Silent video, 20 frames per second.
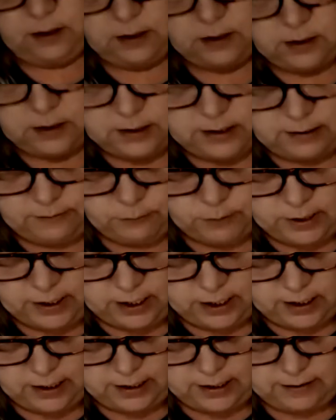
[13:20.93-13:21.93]
see if we
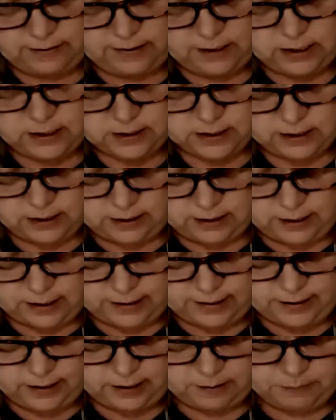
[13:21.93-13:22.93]
can't get these to
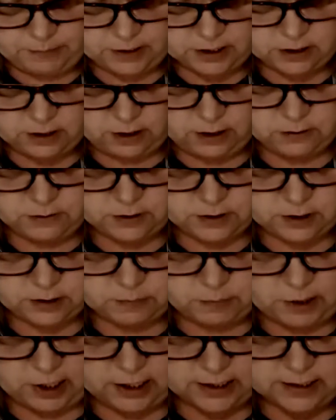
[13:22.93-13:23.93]
line up as close as
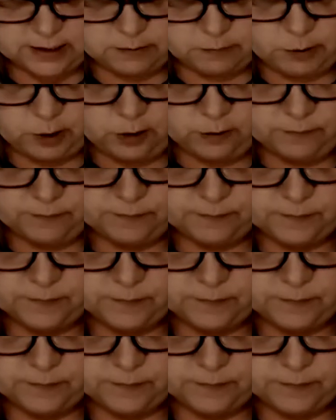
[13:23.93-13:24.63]
possible.